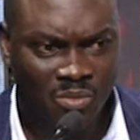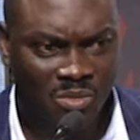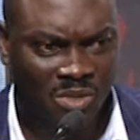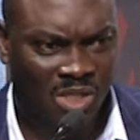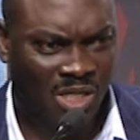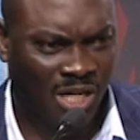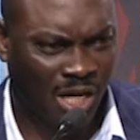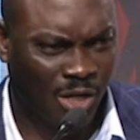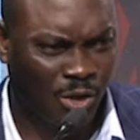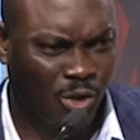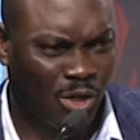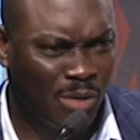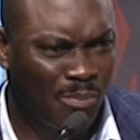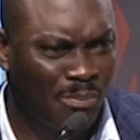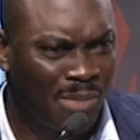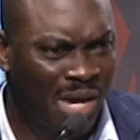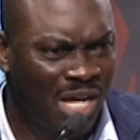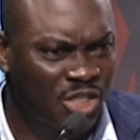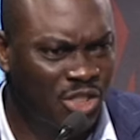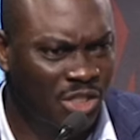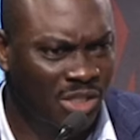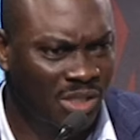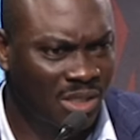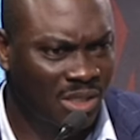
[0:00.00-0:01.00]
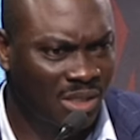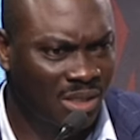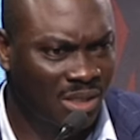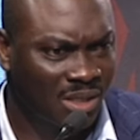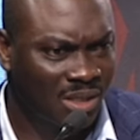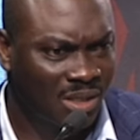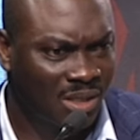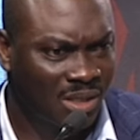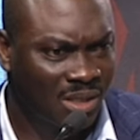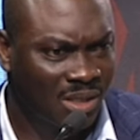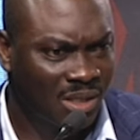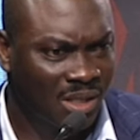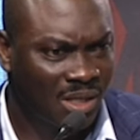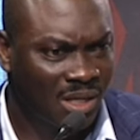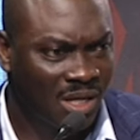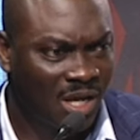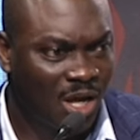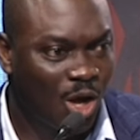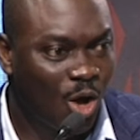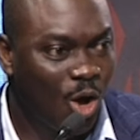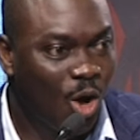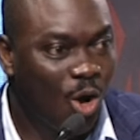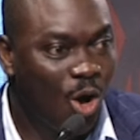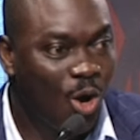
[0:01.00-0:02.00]
Can you imagine?
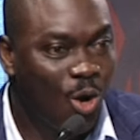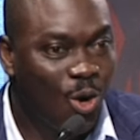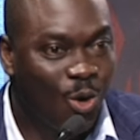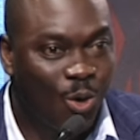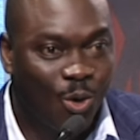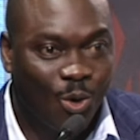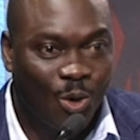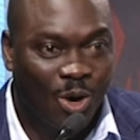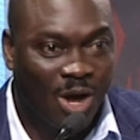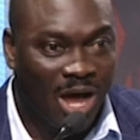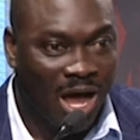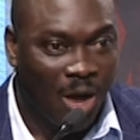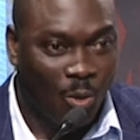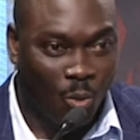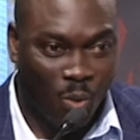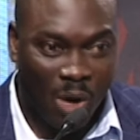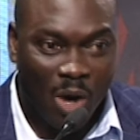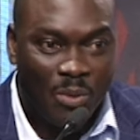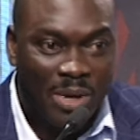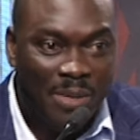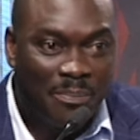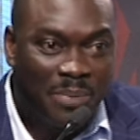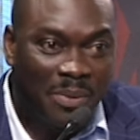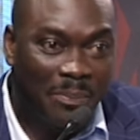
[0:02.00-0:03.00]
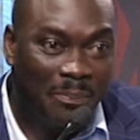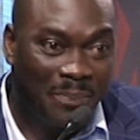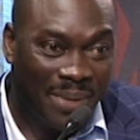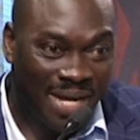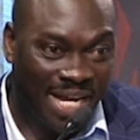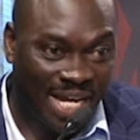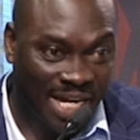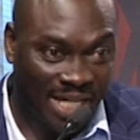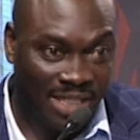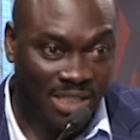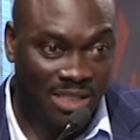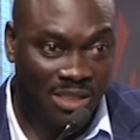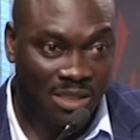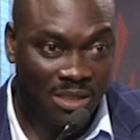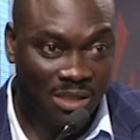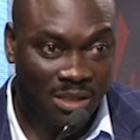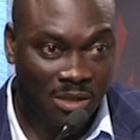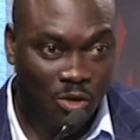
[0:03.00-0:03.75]
Were we prepared